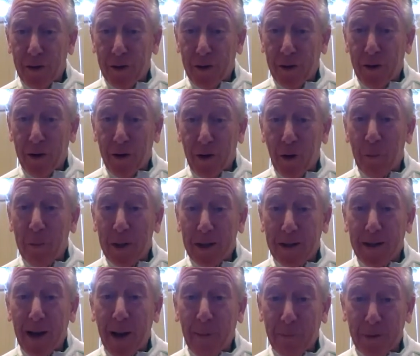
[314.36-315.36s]
are going to be
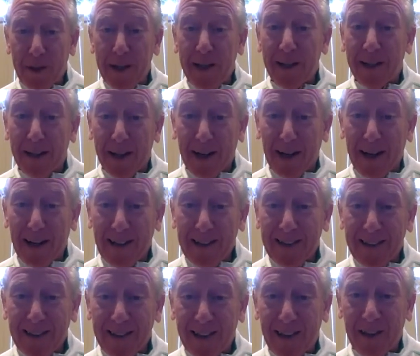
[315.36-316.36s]
top 10 guys
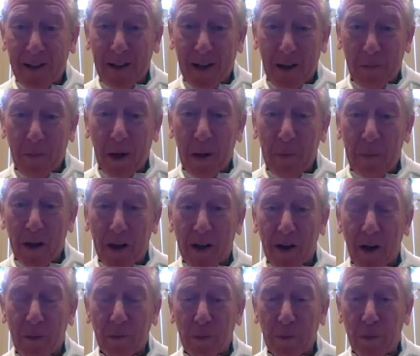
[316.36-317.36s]
and maybe a
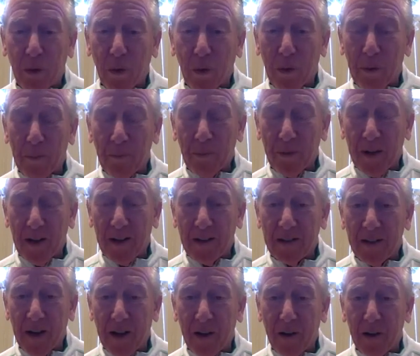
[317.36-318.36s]
couple more
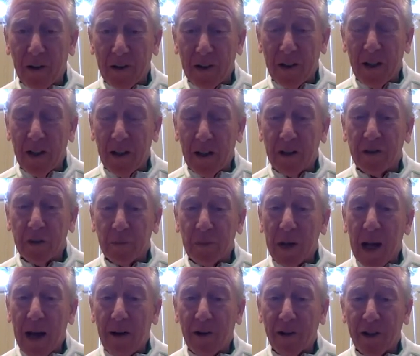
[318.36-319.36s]
later. It's some
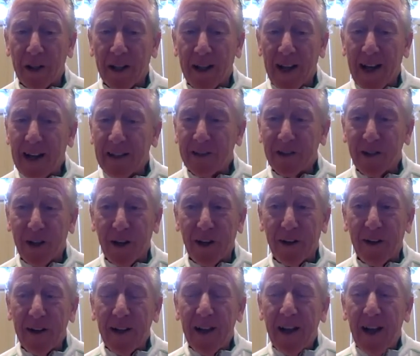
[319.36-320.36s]
talented guys
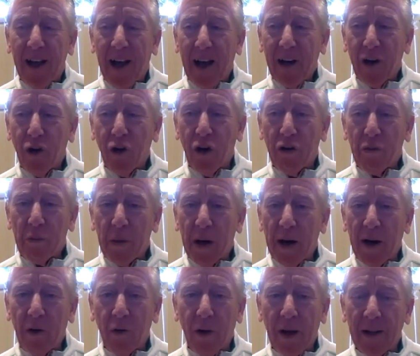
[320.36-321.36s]
there. I know
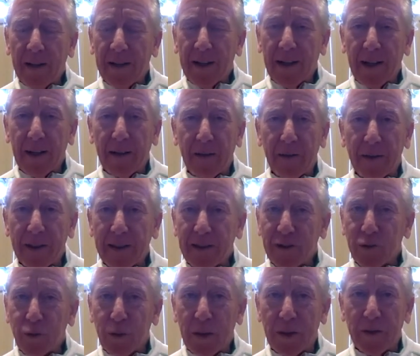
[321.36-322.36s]
everybody right now is
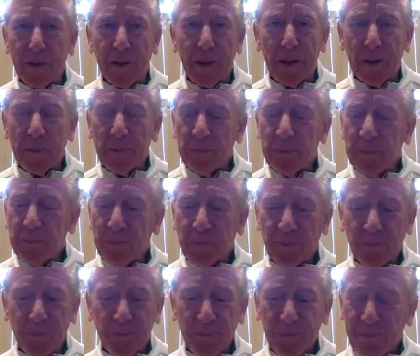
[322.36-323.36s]
really
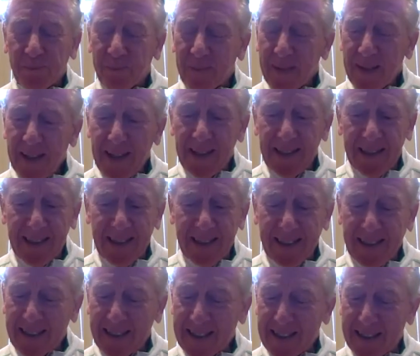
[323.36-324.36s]
just